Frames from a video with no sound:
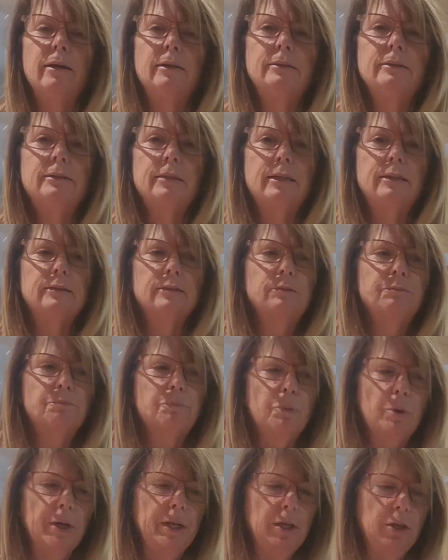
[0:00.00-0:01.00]
It's
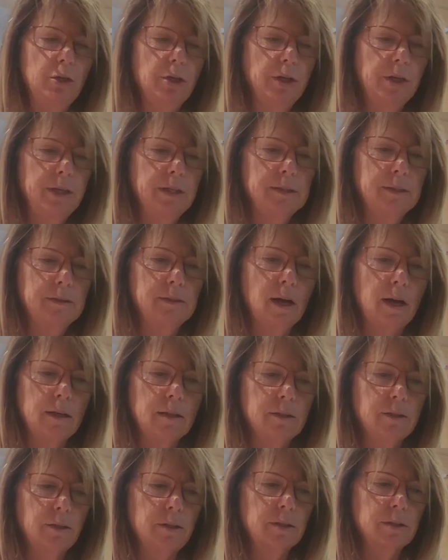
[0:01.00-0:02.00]
pretty good. It's
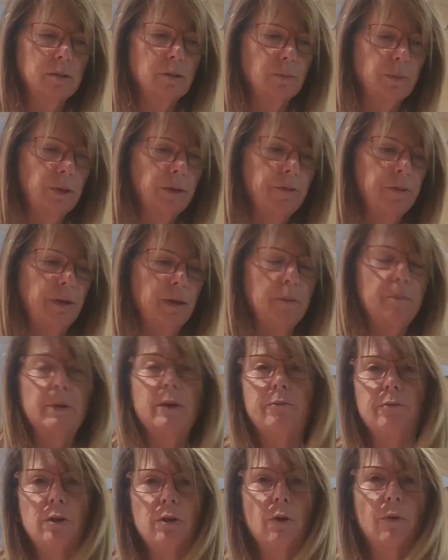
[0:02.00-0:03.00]
not as good as the real thing,
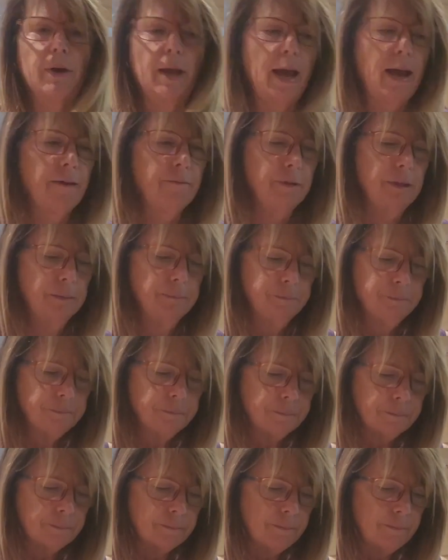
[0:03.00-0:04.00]
but if you don't have it,
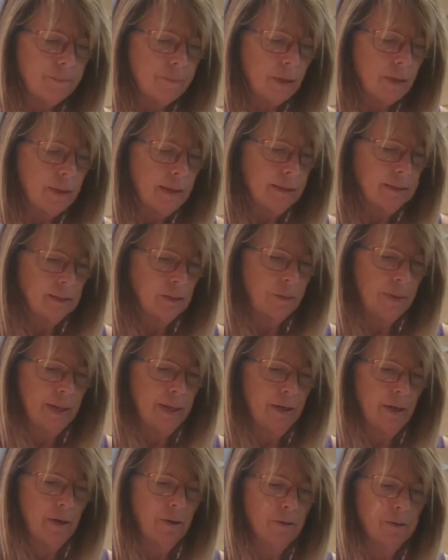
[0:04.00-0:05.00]
that's the way
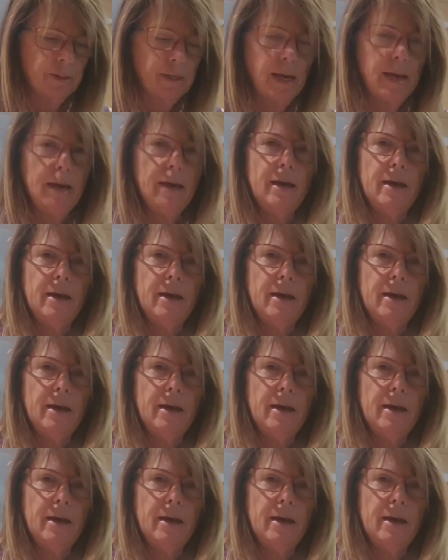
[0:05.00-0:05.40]
it goes.